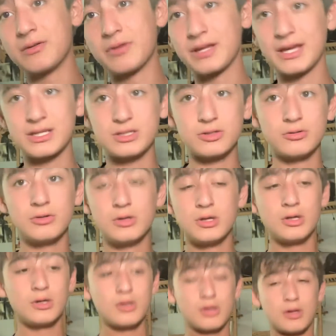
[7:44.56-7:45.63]
I want to get to.
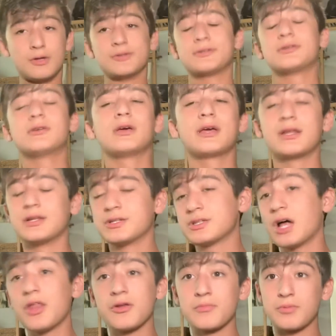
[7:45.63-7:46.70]
And there's
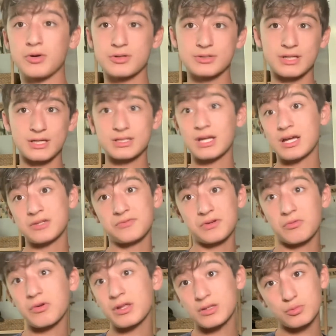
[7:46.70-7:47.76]
other books, like science fiction.
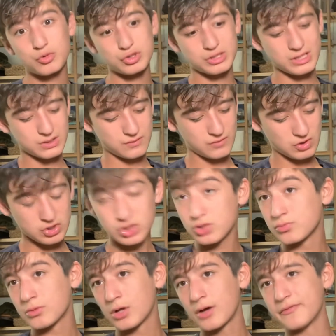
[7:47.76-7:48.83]
I want to get to more science
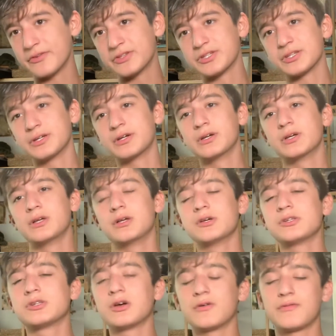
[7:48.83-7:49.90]
fiction, obviously.
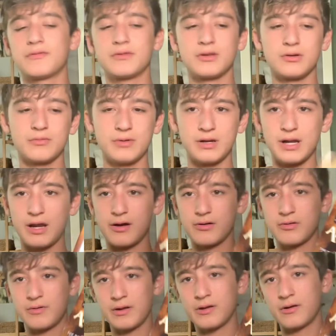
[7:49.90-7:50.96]
So if the
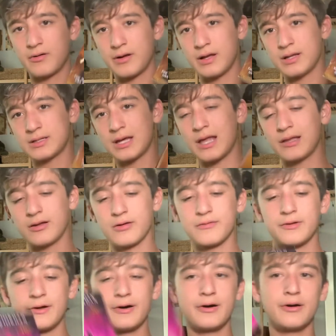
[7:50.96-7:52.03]
reiterate, it's Ally of
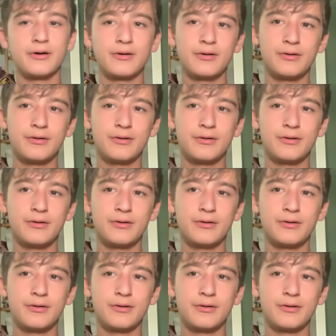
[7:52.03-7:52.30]
Law,